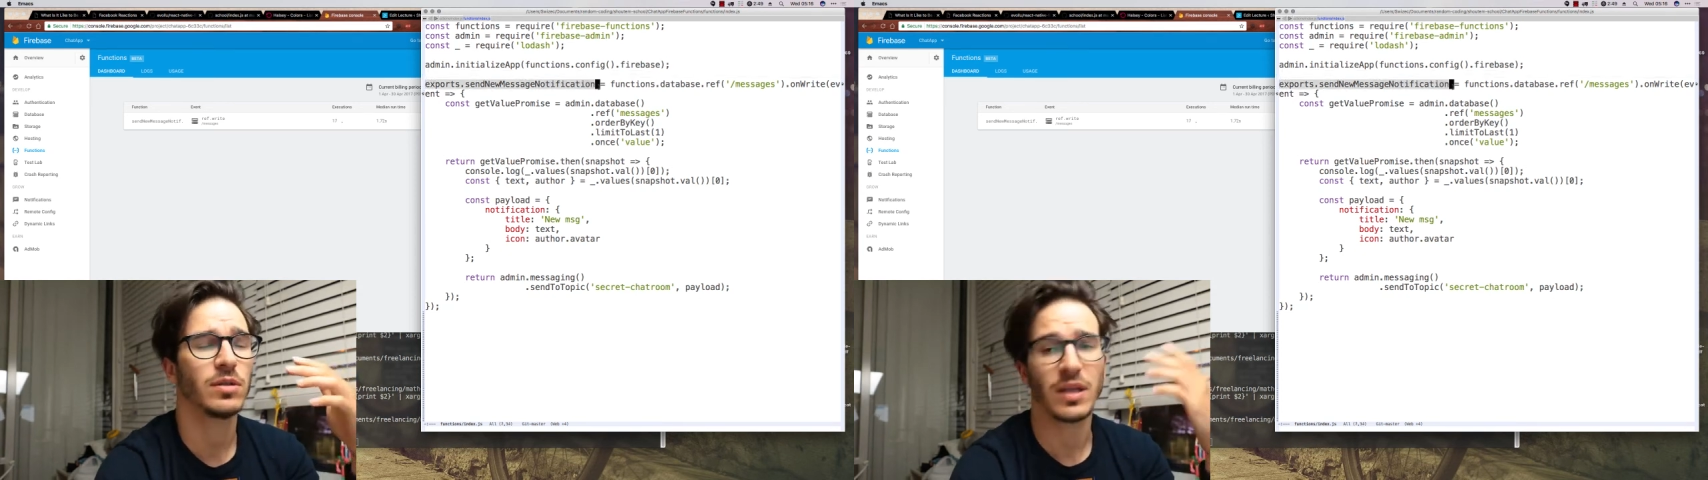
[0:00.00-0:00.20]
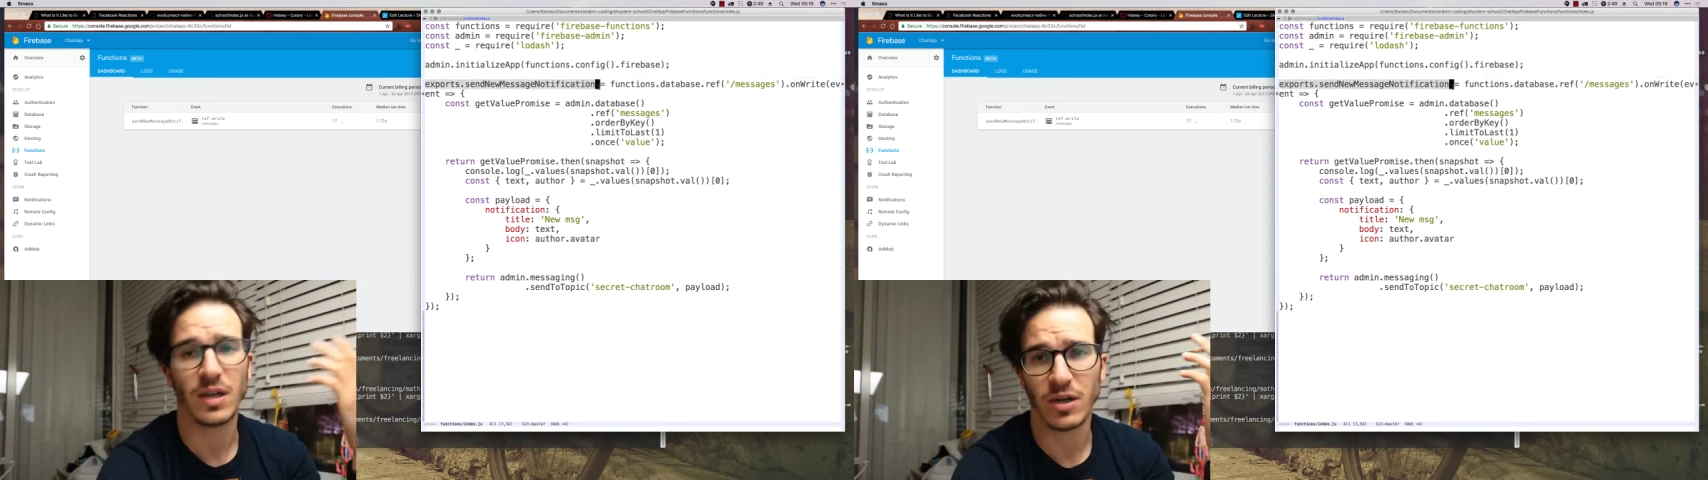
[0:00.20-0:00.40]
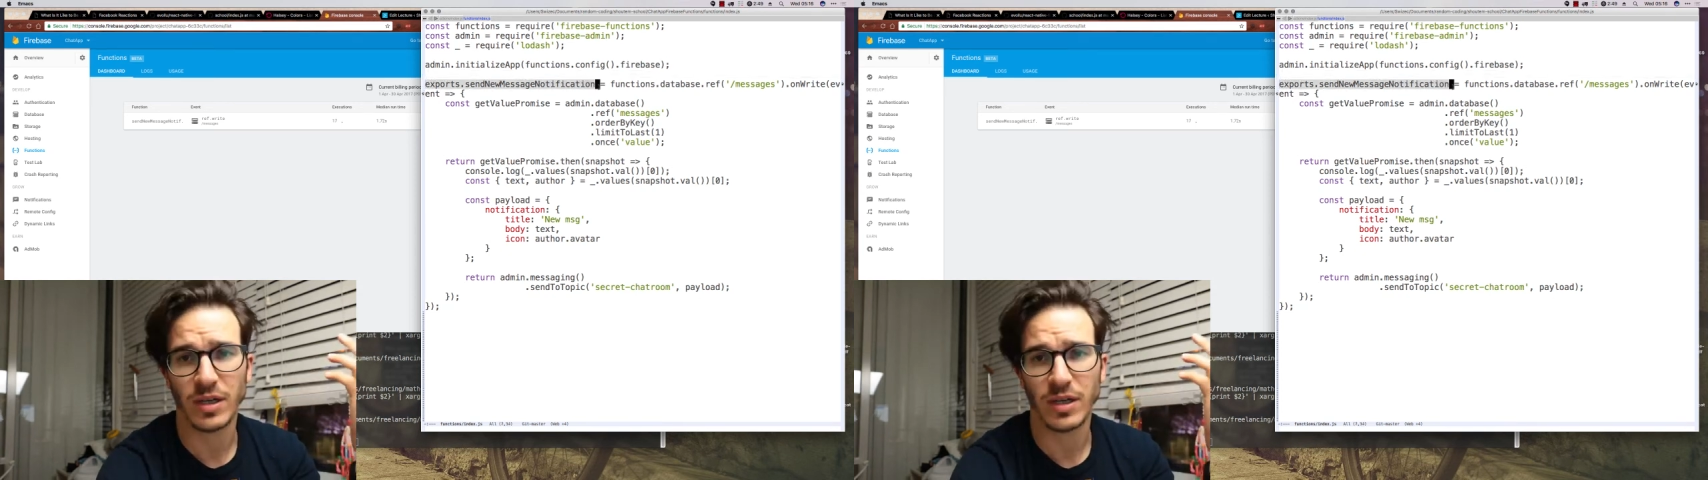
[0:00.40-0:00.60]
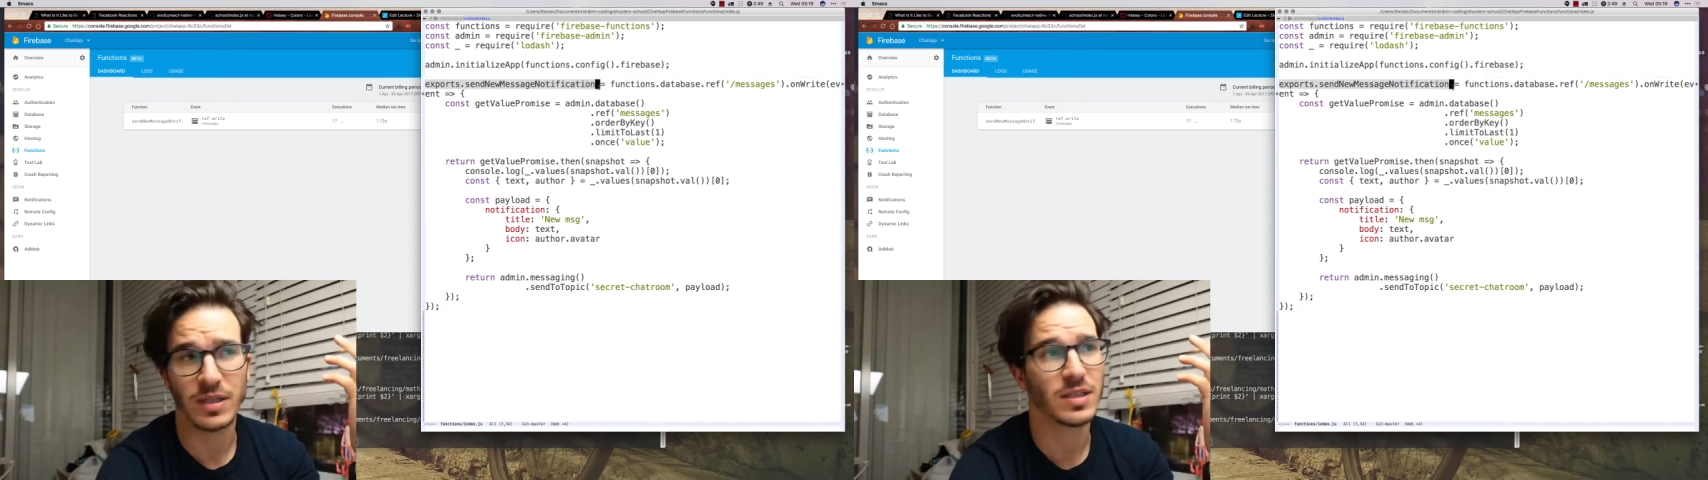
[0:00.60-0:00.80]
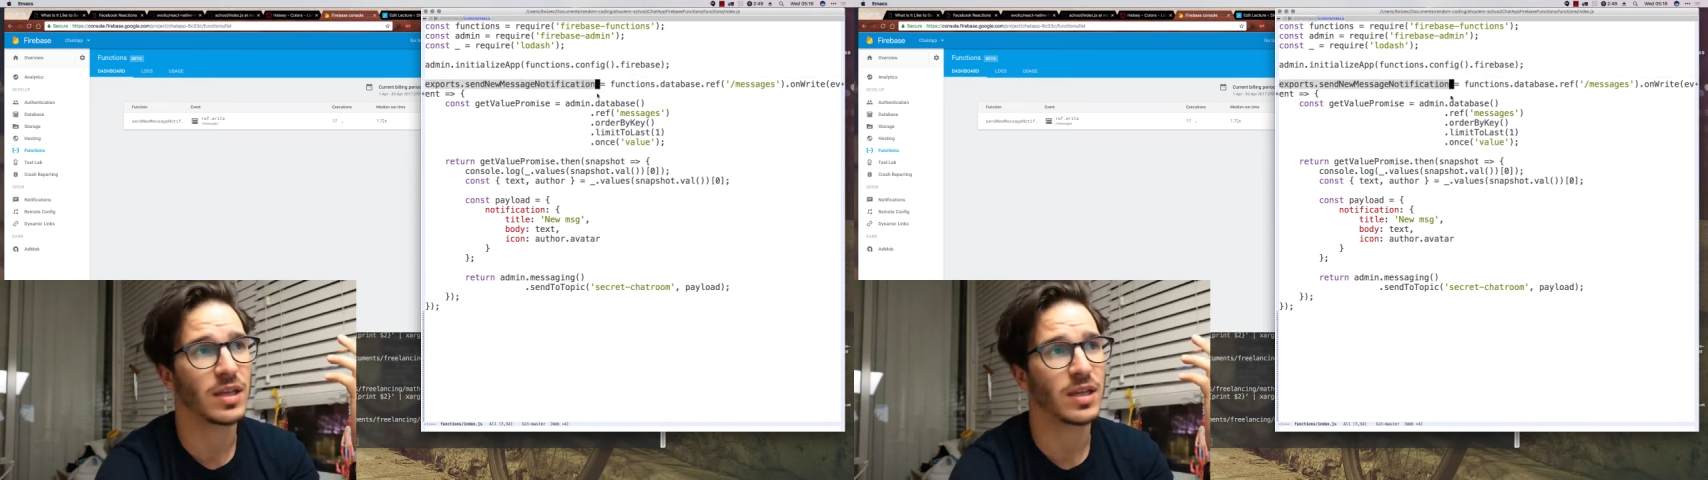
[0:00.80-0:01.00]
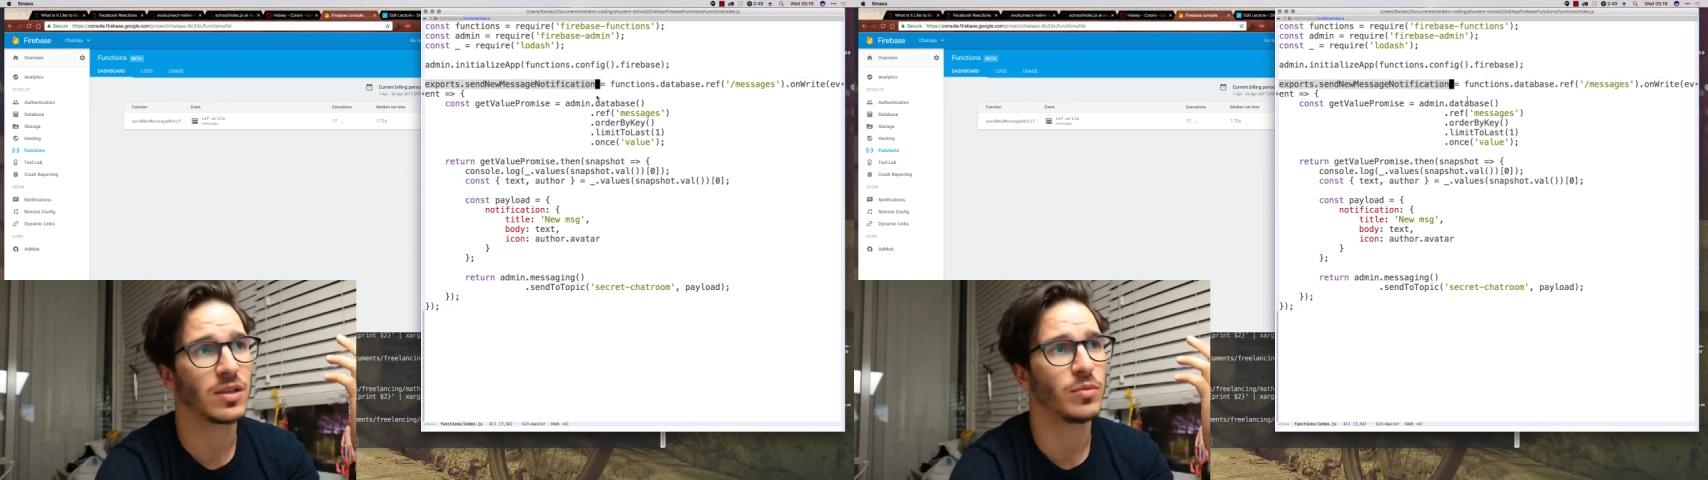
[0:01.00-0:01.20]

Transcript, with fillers: in our case, send new